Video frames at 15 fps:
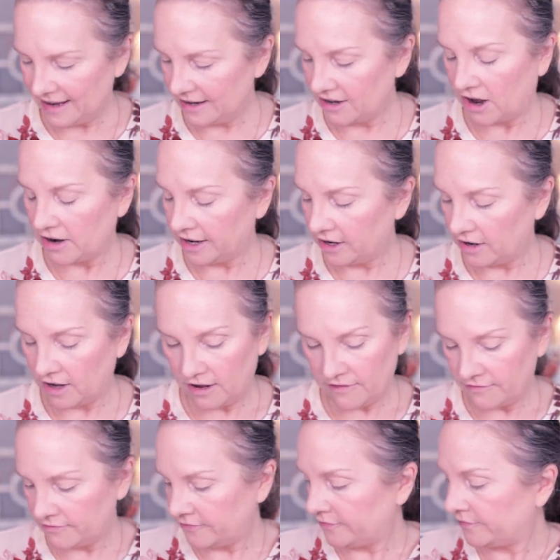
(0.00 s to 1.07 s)
Knock it
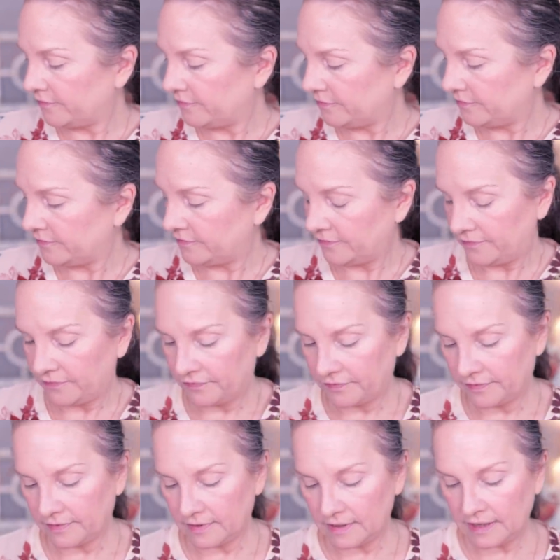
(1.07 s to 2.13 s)
off.
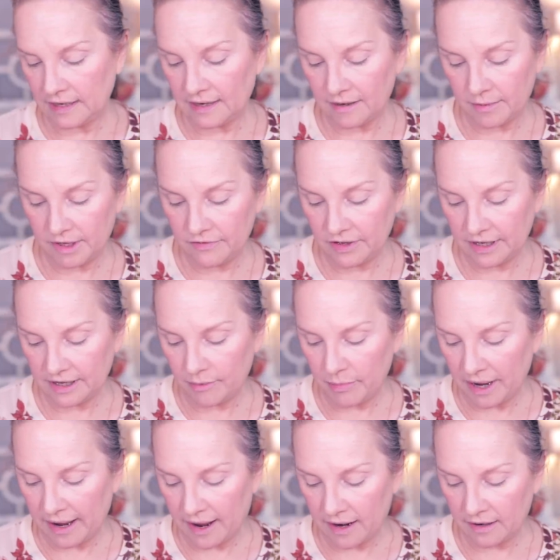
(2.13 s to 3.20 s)
And I'm even gonna
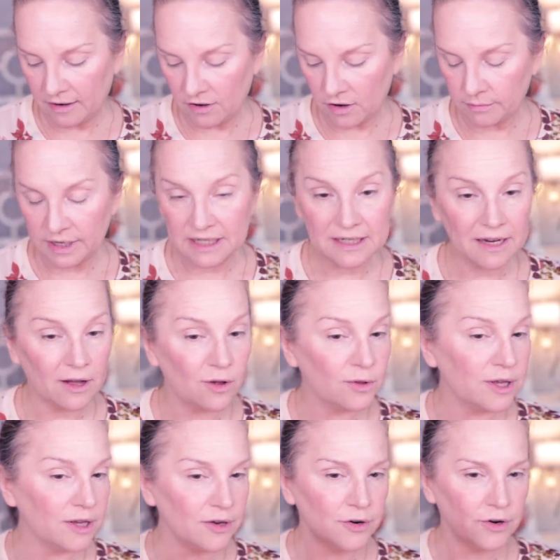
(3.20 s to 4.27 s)
pat it on my towel
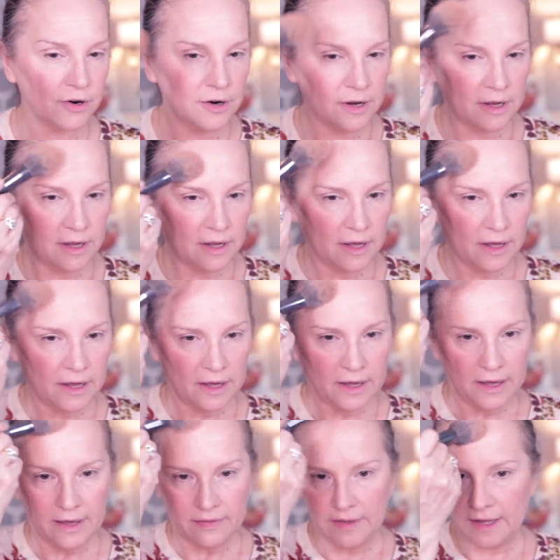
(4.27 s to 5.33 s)
here
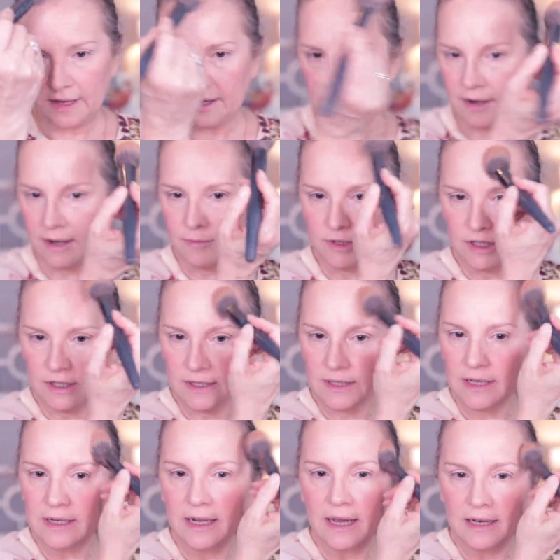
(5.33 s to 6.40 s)
and then I'm just
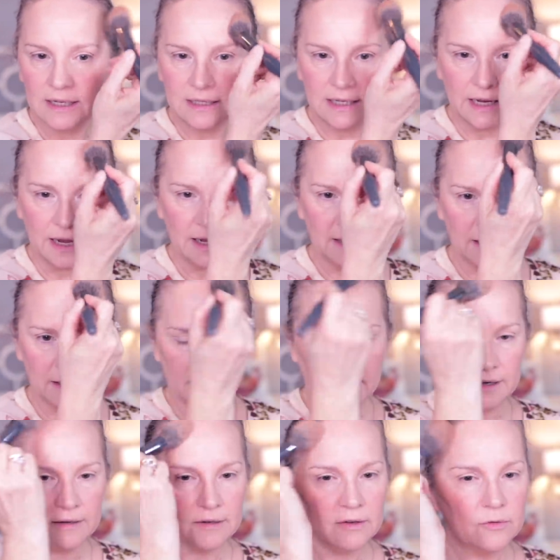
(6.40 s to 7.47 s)
going to kind of take
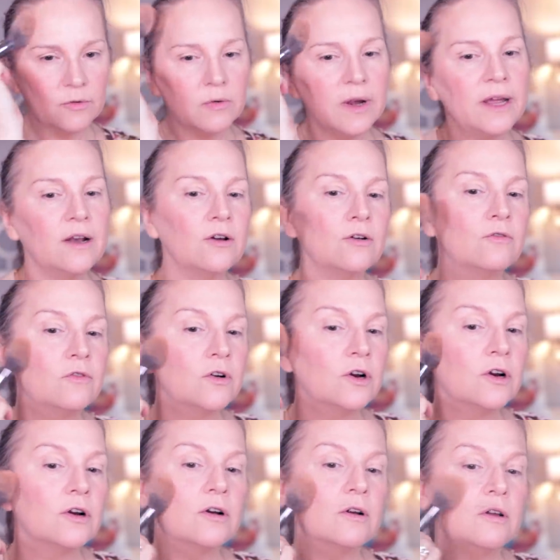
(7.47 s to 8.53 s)
it right
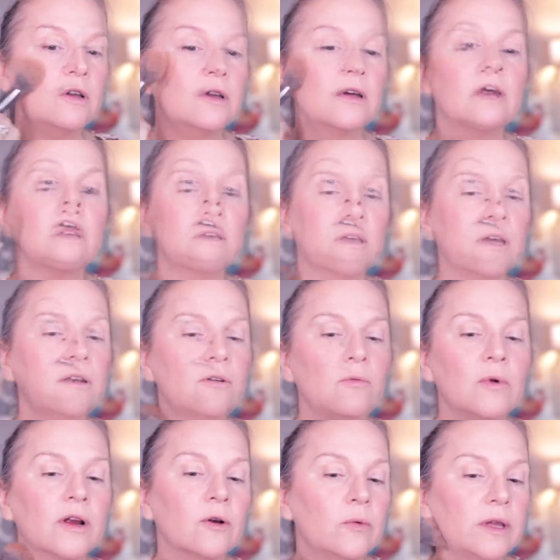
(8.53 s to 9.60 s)
over kind
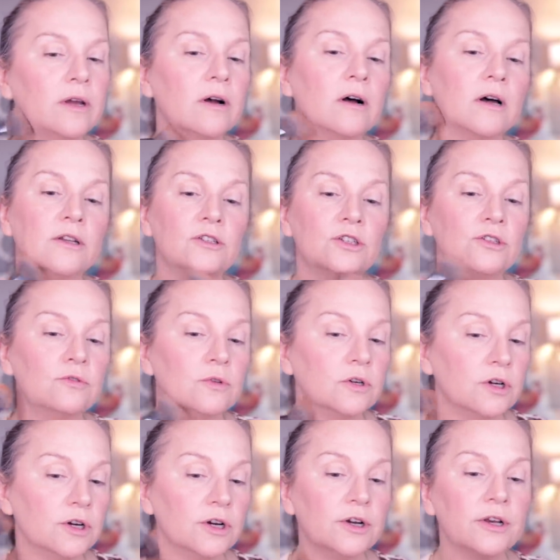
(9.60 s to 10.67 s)
of where we
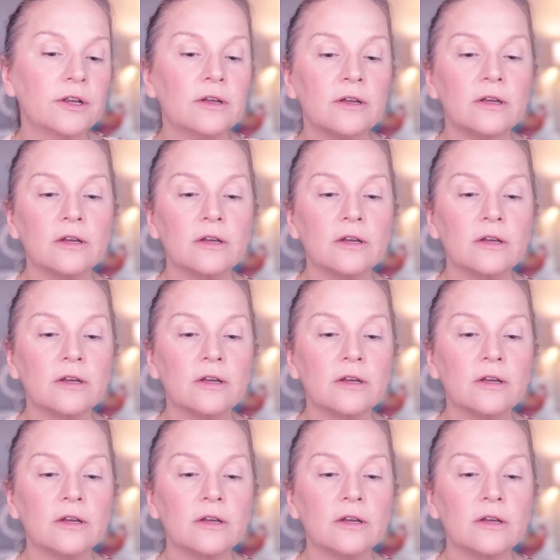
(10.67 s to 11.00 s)
contoured.